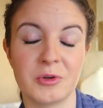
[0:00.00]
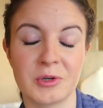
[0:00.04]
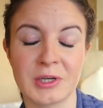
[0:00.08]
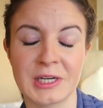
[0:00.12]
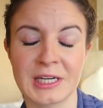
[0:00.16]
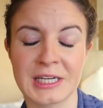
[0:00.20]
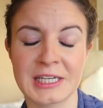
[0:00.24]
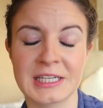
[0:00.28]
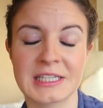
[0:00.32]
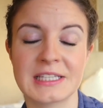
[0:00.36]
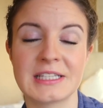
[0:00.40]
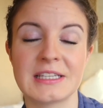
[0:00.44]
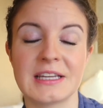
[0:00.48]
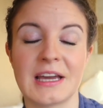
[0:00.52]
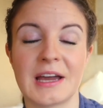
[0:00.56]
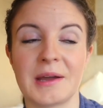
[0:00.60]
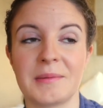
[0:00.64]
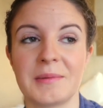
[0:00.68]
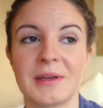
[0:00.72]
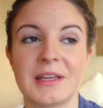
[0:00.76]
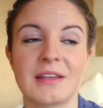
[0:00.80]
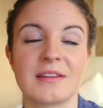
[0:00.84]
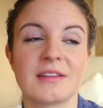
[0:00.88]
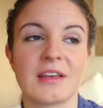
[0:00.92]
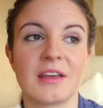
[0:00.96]
Munich.
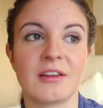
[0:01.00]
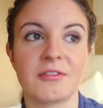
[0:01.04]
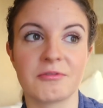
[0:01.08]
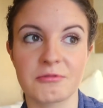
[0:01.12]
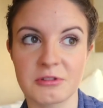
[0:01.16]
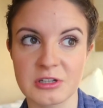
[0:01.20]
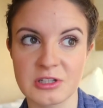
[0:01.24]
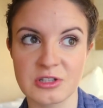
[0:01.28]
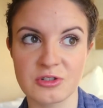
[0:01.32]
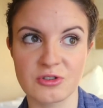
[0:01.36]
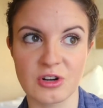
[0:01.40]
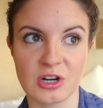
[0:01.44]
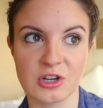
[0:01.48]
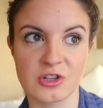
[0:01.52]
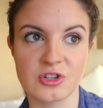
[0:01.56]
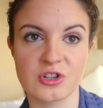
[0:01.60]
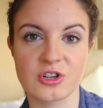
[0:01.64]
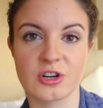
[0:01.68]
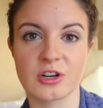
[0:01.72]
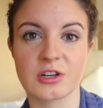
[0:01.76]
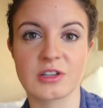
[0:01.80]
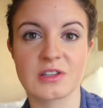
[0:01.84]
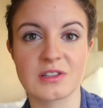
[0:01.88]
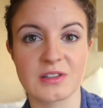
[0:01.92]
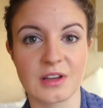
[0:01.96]
I mean, the
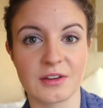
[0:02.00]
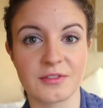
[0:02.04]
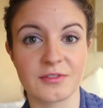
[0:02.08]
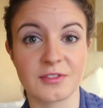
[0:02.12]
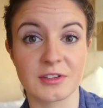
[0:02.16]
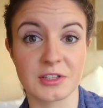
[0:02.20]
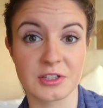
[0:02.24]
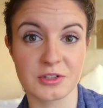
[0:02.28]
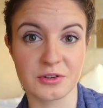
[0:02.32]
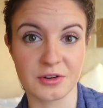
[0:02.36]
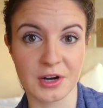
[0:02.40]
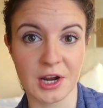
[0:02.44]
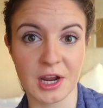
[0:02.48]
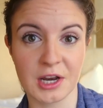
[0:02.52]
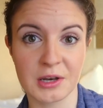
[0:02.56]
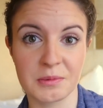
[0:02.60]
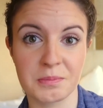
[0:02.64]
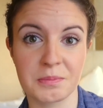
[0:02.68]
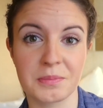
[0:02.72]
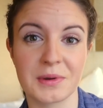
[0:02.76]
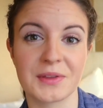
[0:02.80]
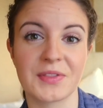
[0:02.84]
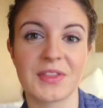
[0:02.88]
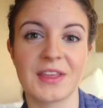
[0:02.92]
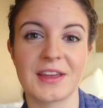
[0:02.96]
infrastructure and stuff is
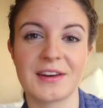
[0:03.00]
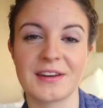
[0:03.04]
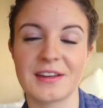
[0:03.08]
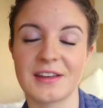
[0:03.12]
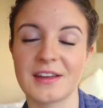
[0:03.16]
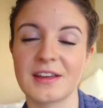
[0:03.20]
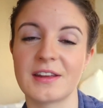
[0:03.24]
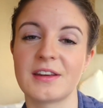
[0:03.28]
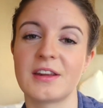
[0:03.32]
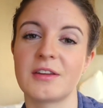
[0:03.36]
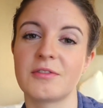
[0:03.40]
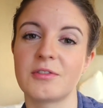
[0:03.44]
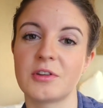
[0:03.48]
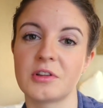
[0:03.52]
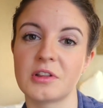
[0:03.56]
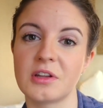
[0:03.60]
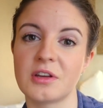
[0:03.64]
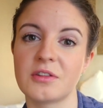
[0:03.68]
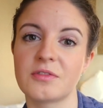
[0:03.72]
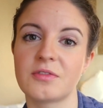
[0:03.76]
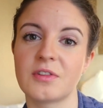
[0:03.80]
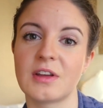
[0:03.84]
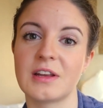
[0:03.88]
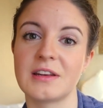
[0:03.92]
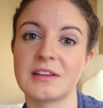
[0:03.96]
great, but then again, if you
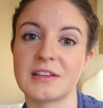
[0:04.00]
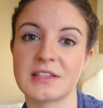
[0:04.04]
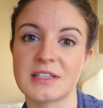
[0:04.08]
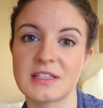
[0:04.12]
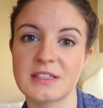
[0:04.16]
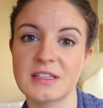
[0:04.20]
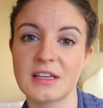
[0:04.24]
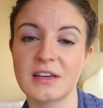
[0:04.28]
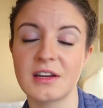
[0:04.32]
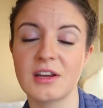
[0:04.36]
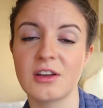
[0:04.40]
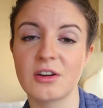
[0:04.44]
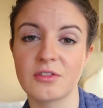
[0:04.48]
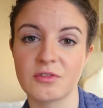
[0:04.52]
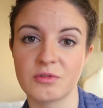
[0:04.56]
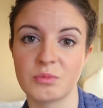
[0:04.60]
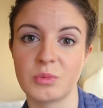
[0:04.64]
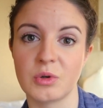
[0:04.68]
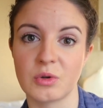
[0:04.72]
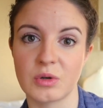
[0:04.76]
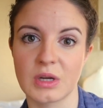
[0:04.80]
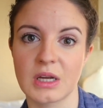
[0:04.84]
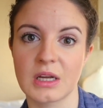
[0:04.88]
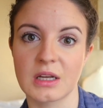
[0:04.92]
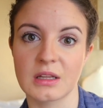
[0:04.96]
live in the city of
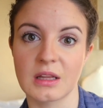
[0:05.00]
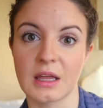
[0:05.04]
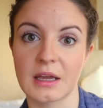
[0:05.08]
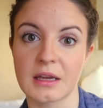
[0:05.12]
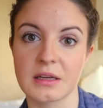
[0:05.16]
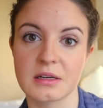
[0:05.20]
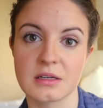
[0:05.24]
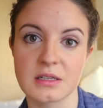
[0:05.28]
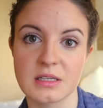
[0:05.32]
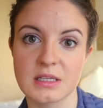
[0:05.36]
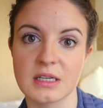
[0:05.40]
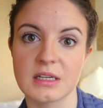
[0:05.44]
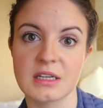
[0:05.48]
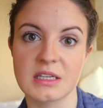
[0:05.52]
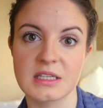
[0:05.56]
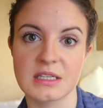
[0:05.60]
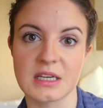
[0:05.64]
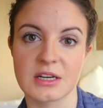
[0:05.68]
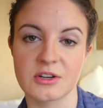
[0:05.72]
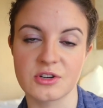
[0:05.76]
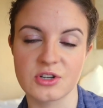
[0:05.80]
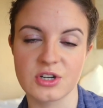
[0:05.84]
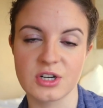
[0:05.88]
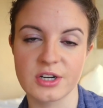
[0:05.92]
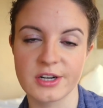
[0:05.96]
Munich, like in the city
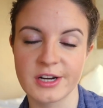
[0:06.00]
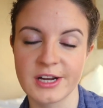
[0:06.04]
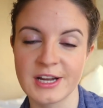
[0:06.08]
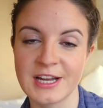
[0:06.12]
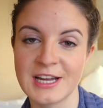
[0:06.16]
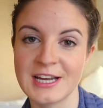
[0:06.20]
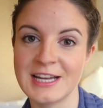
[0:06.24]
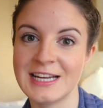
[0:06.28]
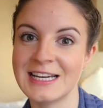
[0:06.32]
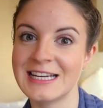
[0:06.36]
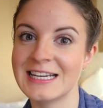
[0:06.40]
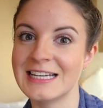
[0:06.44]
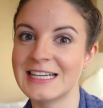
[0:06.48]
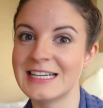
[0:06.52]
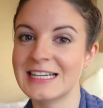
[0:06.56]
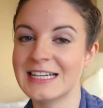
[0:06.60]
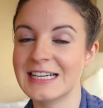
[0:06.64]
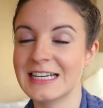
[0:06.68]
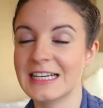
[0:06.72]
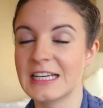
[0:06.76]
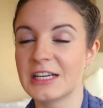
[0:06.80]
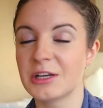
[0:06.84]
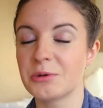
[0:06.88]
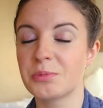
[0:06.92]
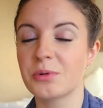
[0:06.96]
center,
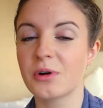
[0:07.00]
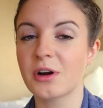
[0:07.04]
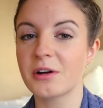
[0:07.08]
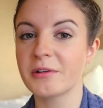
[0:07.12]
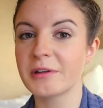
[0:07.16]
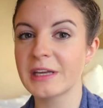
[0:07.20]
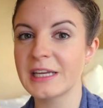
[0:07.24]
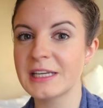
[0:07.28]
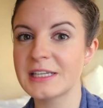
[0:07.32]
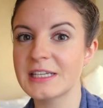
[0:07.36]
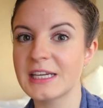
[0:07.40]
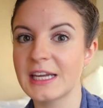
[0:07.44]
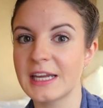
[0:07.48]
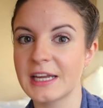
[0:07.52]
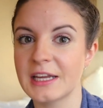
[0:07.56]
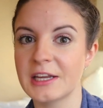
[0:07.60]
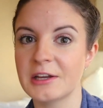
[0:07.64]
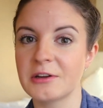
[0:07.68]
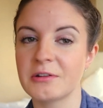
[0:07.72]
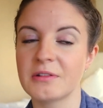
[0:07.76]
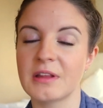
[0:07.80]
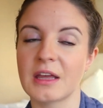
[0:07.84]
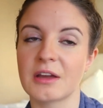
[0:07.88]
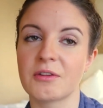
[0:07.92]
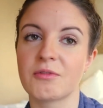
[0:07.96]
it'll probably
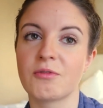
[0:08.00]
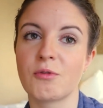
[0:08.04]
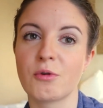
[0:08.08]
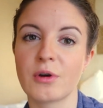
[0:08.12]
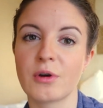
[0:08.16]
take you like